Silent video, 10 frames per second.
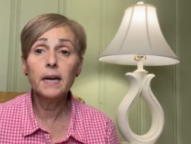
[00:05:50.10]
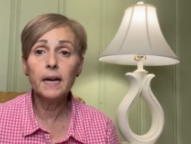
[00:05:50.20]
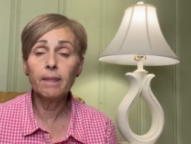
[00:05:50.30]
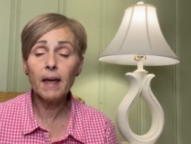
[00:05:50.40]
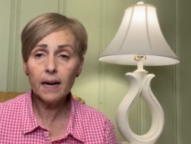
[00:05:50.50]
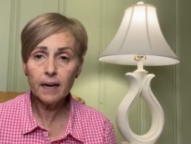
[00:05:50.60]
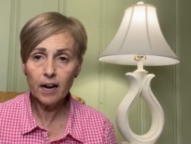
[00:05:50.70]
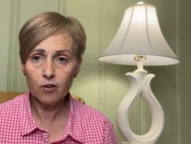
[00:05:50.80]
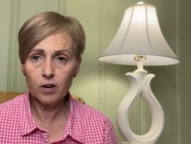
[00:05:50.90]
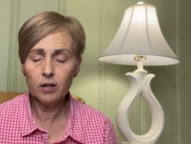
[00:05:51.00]
in that
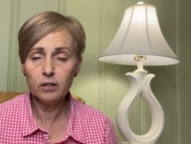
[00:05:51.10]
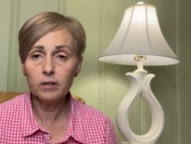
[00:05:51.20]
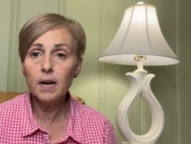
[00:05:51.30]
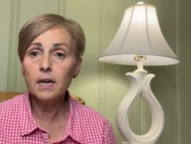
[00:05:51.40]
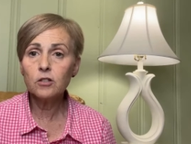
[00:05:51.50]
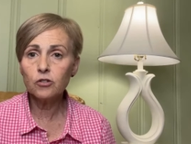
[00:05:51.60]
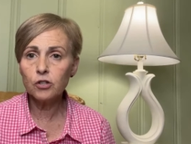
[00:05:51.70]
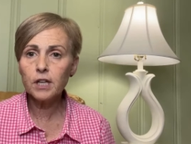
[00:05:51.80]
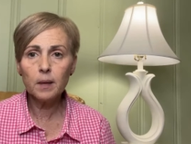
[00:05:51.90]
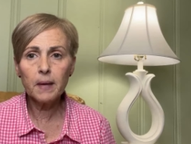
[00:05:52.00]
hair color. So
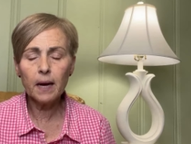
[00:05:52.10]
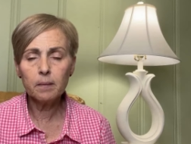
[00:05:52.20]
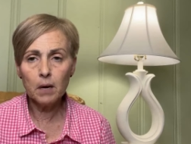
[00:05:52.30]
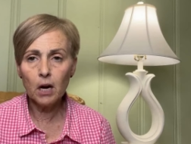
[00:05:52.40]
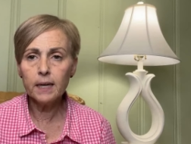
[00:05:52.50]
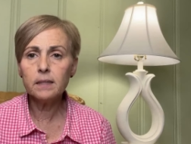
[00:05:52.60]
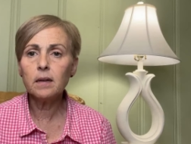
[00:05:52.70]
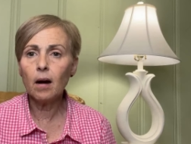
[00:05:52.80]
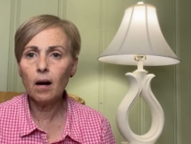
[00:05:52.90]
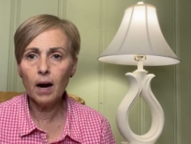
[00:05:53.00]
just keep that in mind.
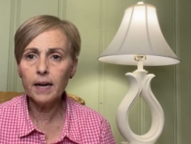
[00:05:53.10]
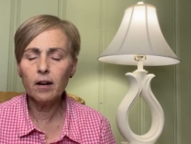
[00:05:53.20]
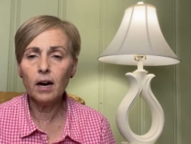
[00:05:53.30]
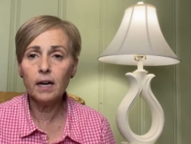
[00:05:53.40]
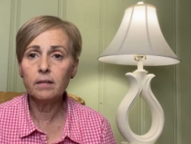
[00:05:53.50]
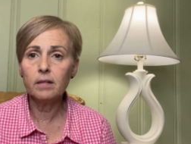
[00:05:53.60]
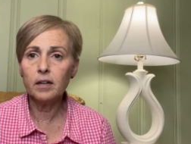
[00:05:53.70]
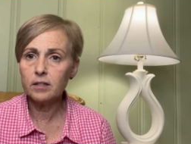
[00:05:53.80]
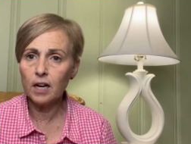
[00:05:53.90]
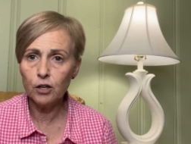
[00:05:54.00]
Ion
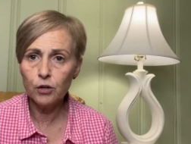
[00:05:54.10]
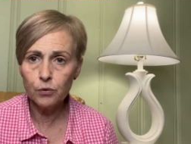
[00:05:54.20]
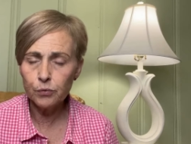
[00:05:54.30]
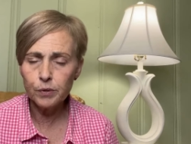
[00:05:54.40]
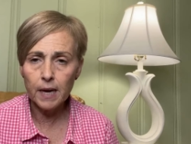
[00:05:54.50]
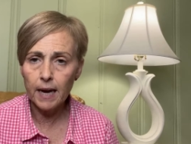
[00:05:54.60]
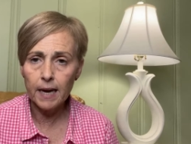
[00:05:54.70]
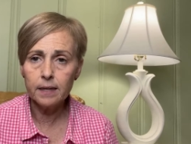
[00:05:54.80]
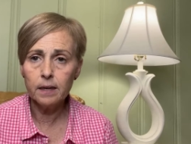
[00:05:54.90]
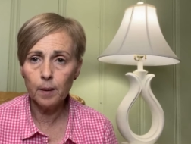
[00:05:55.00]
does not use
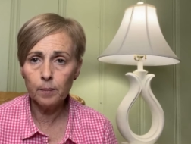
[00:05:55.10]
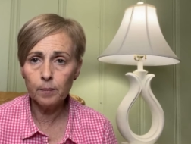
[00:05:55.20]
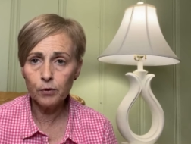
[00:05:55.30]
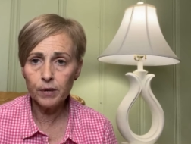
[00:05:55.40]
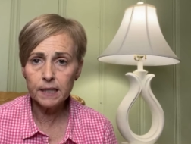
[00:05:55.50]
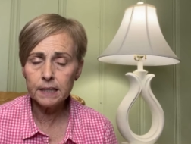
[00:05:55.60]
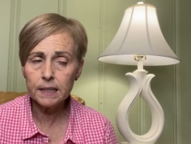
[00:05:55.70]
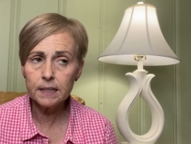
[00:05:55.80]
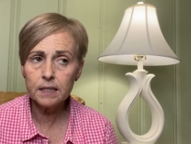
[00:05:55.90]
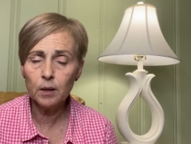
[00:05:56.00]
a numbering
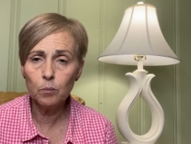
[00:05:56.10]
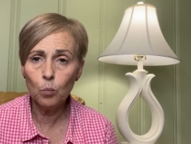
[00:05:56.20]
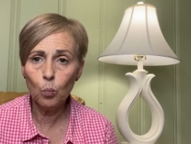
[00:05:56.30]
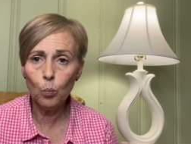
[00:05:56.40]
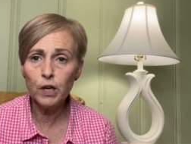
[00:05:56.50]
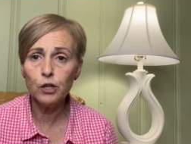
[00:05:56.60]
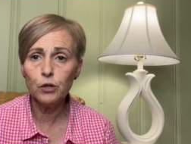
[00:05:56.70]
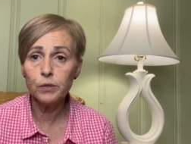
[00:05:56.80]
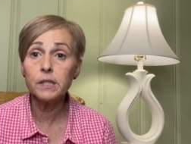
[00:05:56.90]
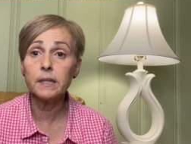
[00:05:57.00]
system. It
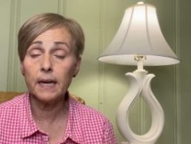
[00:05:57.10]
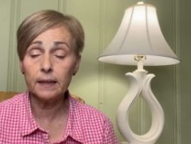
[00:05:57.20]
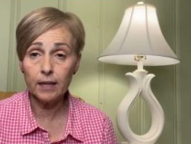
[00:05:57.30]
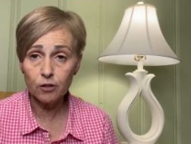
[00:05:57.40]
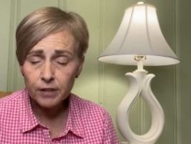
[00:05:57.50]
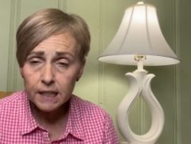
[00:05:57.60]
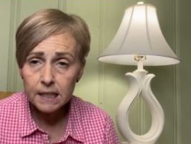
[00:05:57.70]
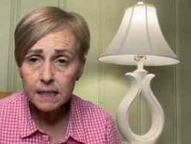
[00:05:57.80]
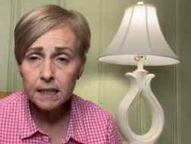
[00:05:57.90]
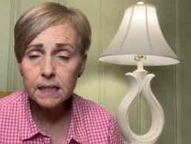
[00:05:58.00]
uses a lettering
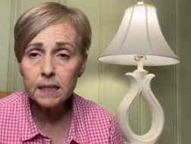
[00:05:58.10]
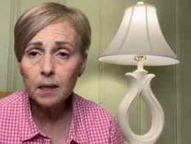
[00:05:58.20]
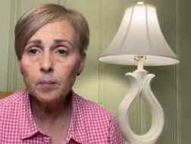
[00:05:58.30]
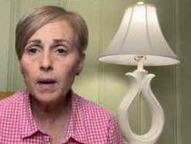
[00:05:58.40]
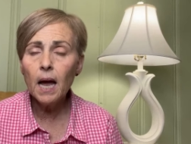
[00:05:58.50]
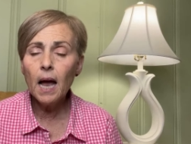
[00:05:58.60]
system.